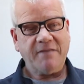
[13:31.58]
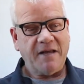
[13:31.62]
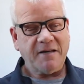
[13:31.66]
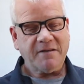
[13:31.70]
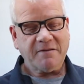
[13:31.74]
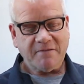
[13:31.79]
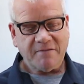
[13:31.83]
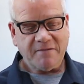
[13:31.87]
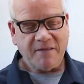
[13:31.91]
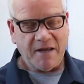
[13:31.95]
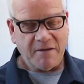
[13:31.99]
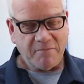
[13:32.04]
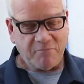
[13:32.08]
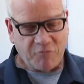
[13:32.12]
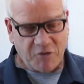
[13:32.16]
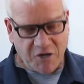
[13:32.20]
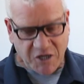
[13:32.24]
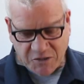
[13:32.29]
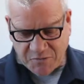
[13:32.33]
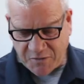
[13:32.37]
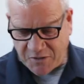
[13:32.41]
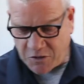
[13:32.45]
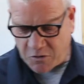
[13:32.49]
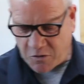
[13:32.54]
That
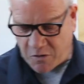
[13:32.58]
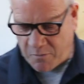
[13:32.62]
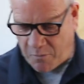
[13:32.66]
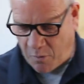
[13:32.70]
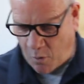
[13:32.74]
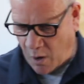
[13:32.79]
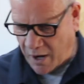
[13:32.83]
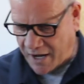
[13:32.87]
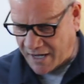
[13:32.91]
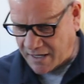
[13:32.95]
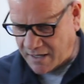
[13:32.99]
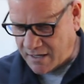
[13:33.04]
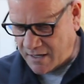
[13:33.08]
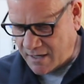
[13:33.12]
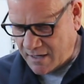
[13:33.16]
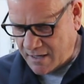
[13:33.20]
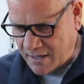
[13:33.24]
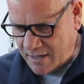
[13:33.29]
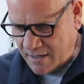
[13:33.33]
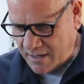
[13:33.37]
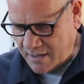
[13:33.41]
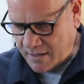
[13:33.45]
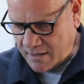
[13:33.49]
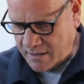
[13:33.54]
brings me to a point.
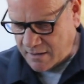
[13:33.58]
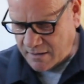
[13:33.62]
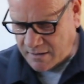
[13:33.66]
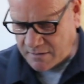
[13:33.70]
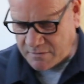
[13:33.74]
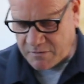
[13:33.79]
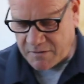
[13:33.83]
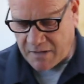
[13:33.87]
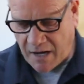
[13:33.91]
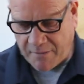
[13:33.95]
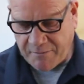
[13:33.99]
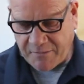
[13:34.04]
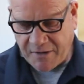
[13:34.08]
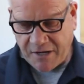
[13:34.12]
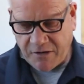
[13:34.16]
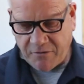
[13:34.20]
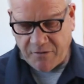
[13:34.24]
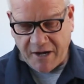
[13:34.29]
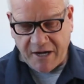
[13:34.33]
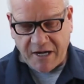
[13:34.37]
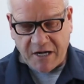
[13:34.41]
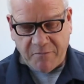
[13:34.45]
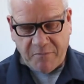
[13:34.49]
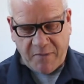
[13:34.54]
I'm getting
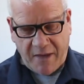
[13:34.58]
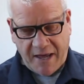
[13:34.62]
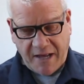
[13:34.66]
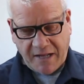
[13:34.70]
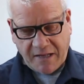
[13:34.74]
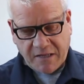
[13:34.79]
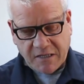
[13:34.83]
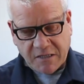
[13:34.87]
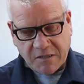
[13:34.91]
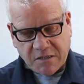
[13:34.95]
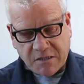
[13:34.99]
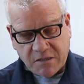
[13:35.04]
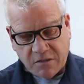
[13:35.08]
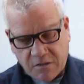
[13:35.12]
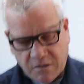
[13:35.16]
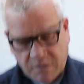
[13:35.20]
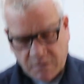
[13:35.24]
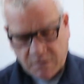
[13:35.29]
ready to paint this